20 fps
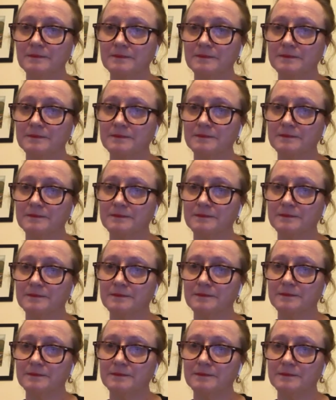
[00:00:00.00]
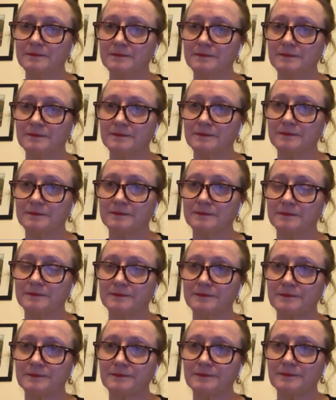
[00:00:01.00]

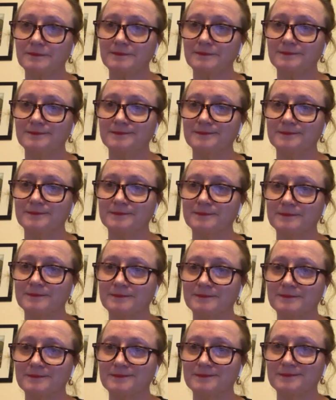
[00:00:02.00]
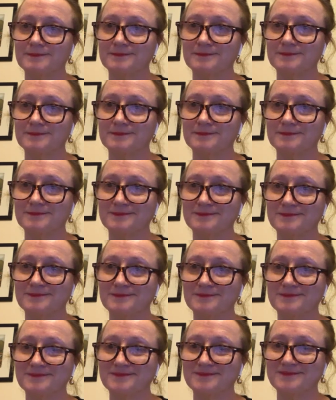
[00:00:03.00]

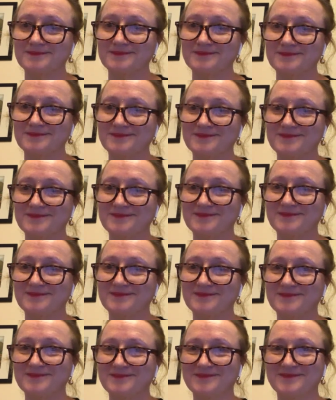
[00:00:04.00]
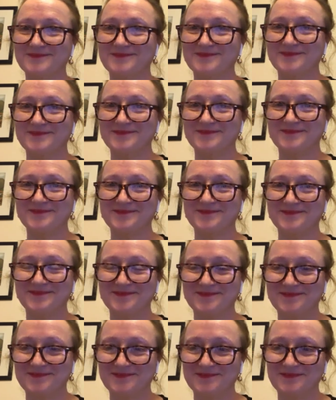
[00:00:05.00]

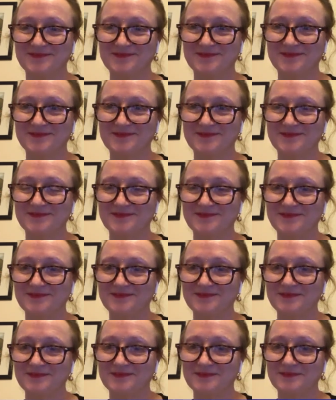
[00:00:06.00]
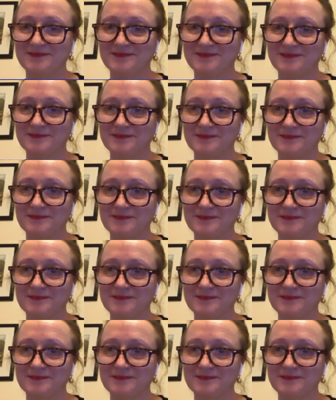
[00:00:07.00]
(not speaking)